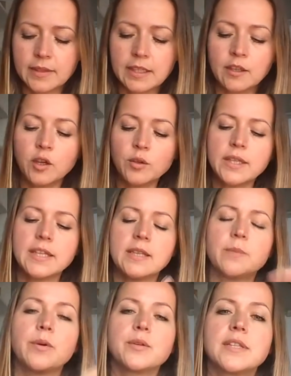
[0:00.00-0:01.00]
including in
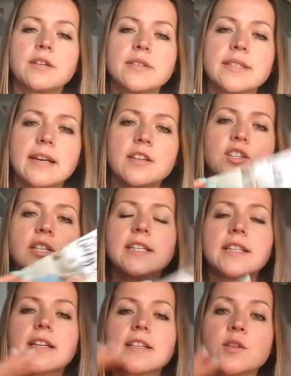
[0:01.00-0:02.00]
the book, there
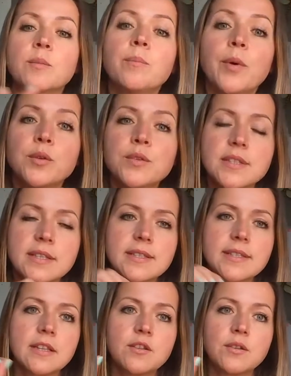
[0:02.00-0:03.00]
are some
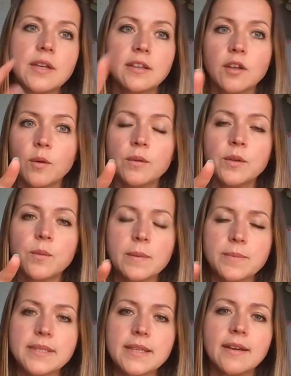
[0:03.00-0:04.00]
bonuses that you can go on a
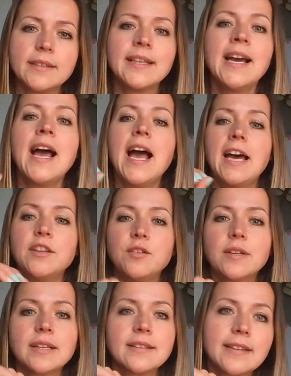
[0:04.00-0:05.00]
website and
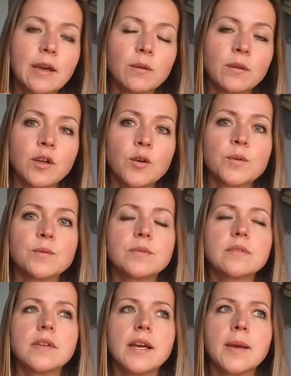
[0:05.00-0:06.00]
you can download
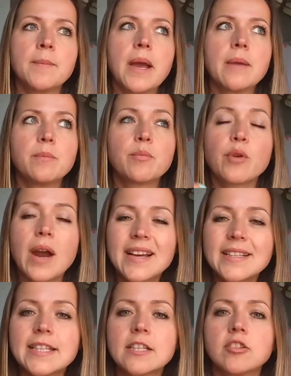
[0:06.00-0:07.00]
a
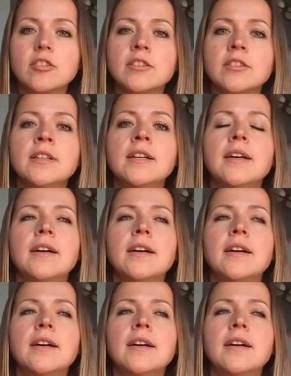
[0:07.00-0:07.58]
practical